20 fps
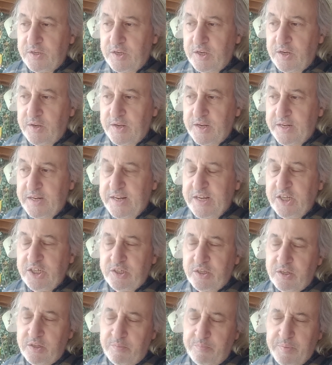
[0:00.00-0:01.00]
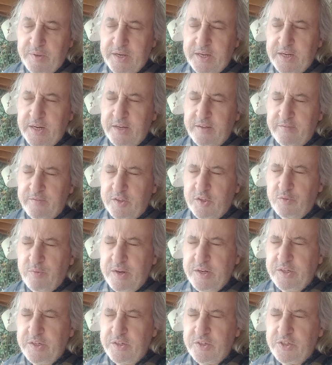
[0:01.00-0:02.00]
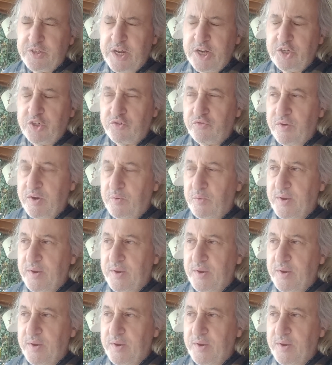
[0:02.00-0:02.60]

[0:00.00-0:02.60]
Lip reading: at least at the beginning of the 20th century,